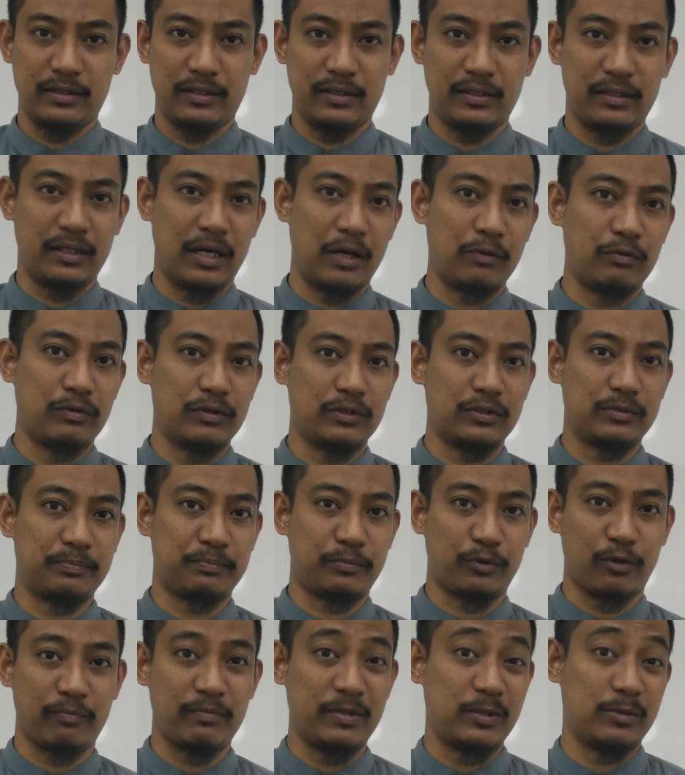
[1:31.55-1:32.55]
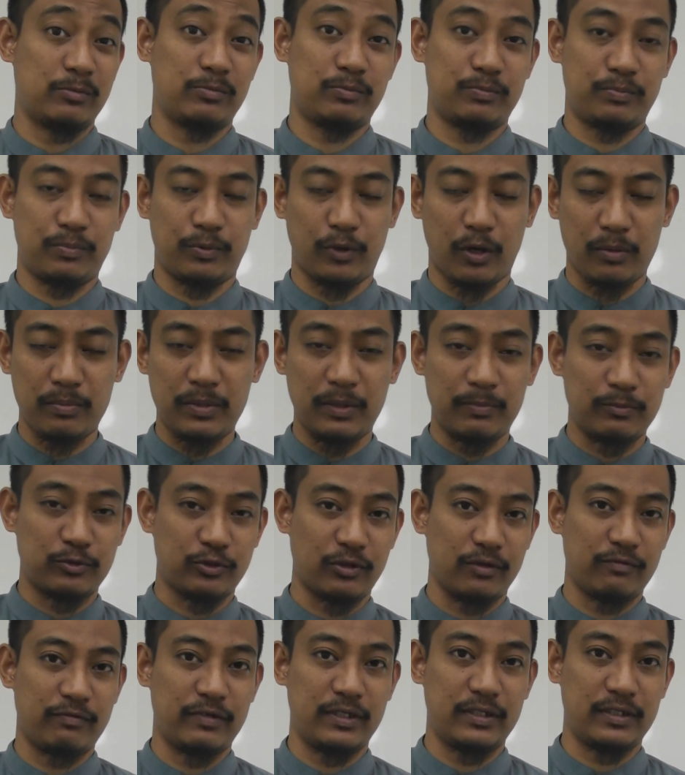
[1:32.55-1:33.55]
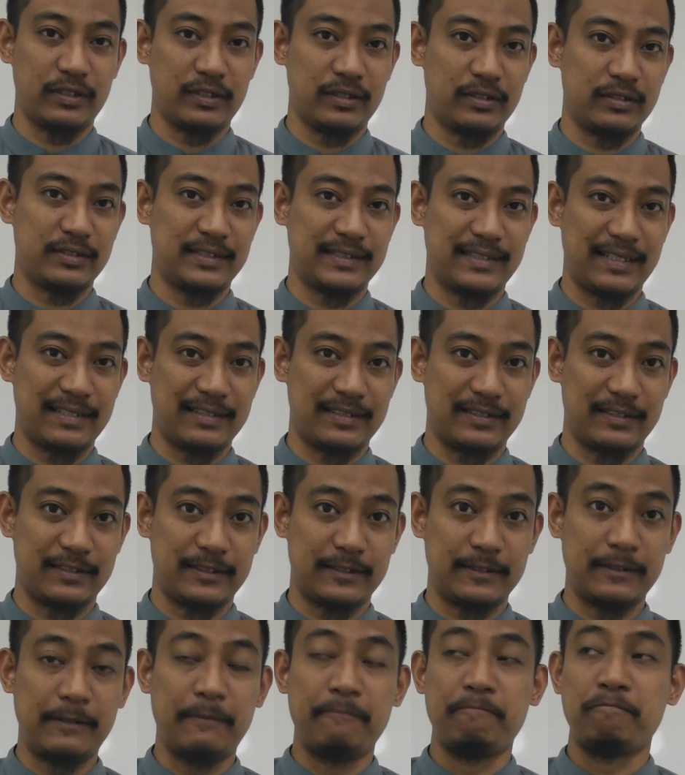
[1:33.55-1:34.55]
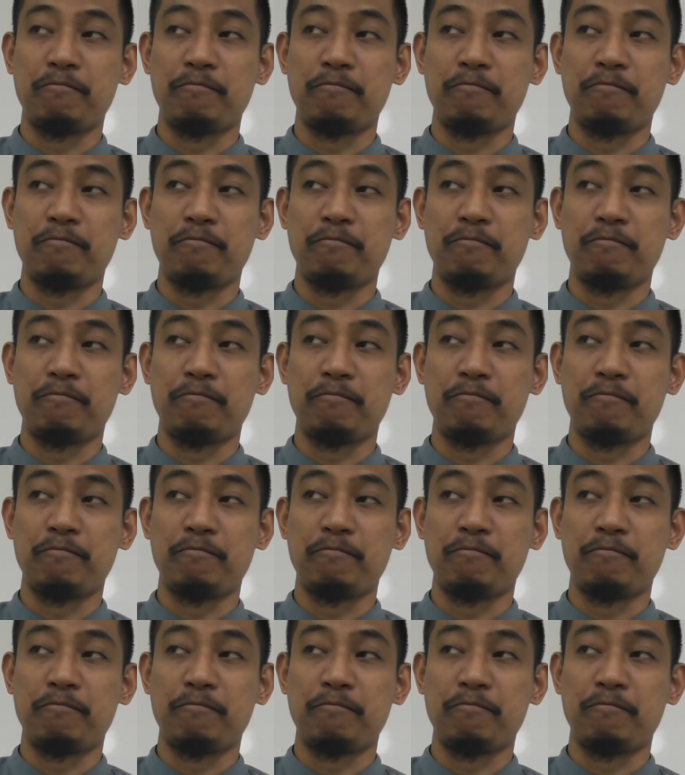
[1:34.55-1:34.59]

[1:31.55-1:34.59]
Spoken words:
in our problem solving in statics.